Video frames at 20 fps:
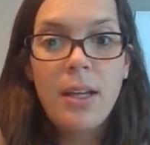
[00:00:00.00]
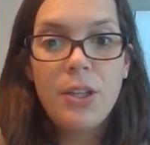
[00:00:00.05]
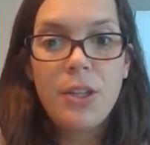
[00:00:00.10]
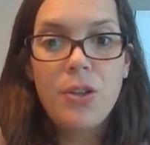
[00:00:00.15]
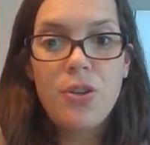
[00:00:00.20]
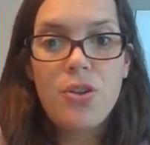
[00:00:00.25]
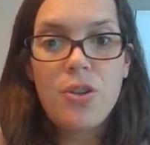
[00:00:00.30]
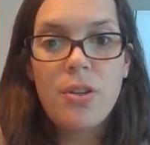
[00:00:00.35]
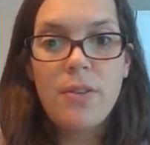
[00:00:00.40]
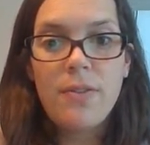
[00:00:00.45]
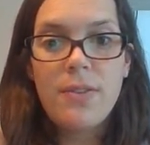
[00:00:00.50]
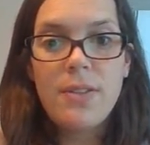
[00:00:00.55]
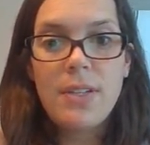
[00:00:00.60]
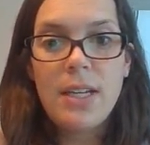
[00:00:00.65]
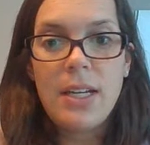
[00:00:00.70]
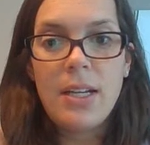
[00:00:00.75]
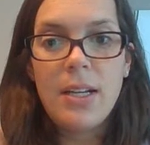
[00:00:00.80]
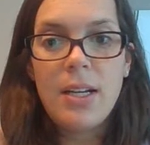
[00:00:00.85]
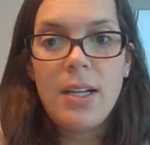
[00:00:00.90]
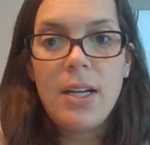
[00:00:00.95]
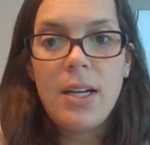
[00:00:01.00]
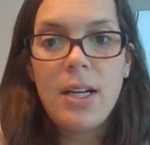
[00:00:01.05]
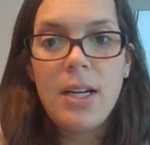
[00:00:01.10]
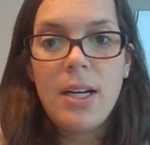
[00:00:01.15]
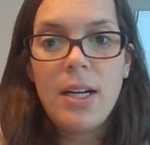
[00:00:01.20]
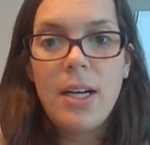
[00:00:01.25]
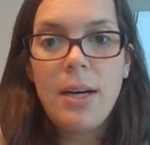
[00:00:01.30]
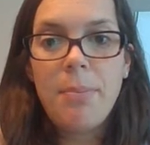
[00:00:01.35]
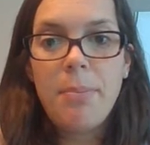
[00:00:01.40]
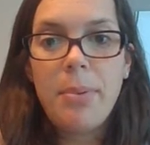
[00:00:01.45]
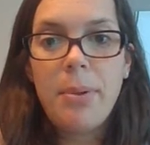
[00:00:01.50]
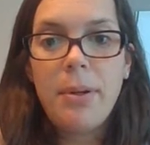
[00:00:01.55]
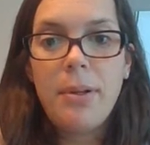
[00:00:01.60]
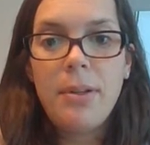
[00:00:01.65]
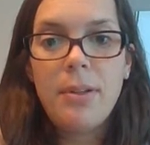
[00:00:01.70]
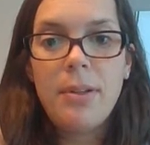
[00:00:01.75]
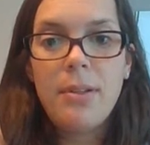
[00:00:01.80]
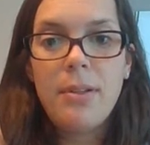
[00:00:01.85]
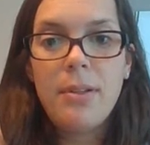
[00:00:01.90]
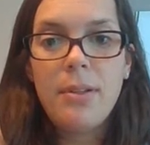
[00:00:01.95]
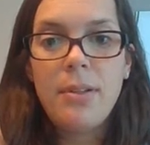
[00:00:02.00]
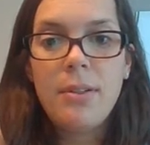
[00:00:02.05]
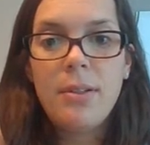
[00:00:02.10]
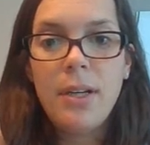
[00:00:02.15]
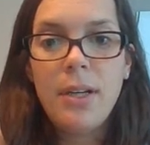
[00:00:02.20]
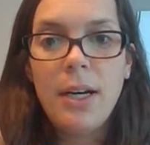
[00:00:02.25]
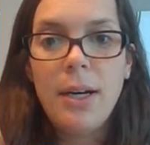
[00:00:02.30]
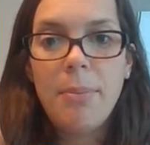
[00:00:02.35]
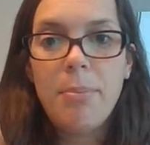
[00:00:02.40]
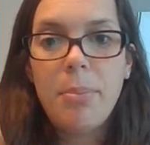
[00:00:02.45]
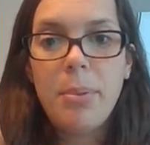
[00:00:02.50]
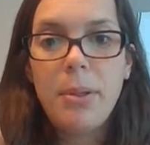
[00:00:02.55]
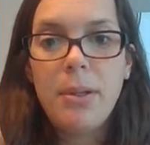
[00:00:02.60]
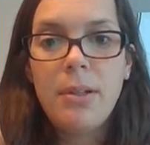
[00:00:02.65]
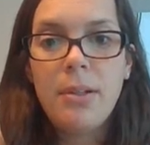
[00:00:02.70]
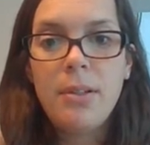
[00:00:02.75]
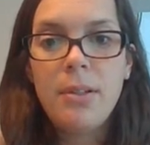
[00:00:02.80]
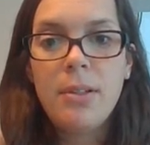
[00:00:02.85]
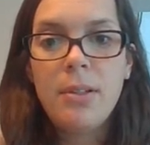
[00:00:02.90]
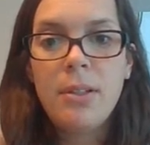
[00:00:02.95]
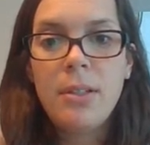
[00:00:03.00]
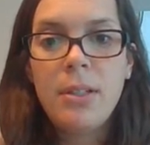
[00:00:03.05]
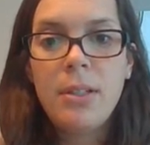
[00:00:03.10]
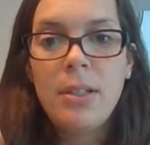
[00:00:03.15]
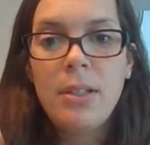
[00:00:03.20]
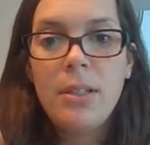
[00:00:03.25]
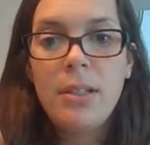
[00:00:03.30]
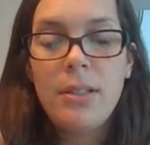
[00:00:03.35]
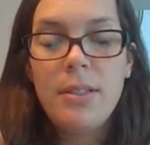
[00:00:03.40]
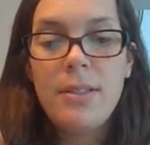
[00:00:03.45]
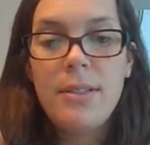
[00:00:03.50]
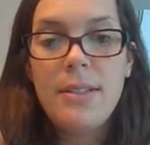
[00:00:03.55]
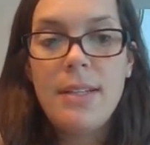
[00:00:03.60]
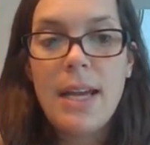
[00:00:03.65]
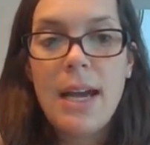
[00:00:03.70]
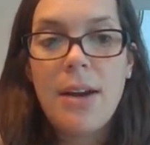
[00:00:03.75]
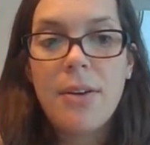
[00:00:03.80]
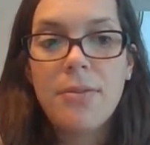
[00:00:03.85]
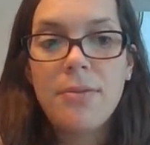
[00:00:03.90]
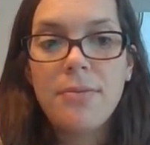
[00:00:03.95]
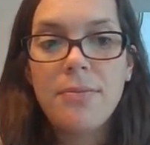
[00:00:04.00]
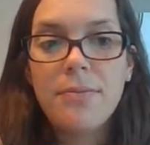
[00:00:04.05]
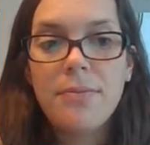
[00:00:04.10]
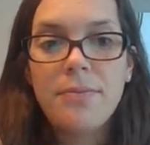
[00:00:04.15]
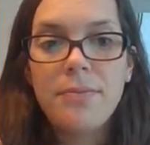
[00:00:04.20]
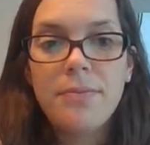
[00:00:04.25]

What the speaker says: You should have said up, up, down.